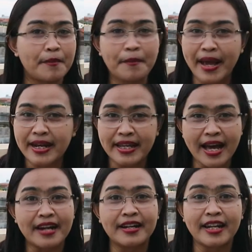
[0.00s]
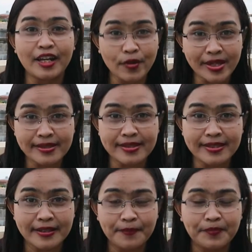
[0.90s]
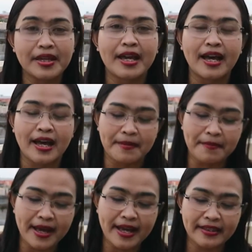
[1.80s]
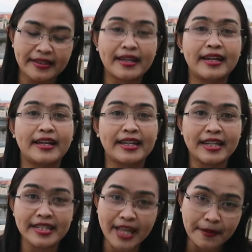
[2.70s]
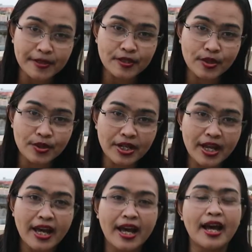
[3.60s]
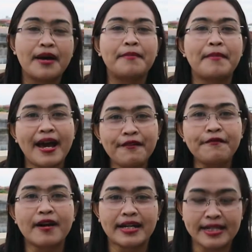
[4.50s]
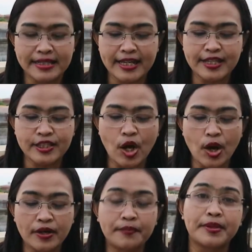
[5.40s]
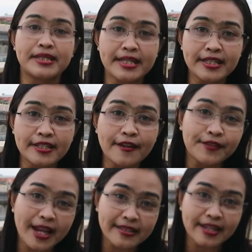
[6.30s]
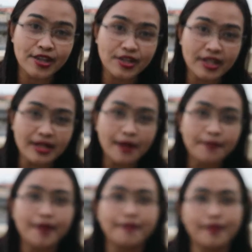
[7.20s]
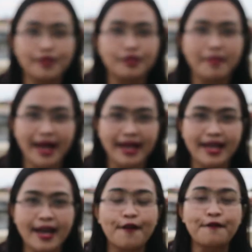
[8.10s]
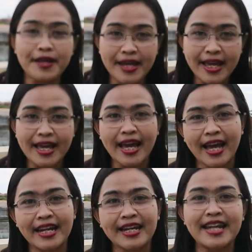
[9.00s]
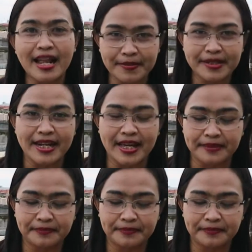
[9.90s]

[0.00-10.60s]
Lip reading: many other linguists, but in this episode, my focus is on procedures of translation proposed by Finney and Dalbernay.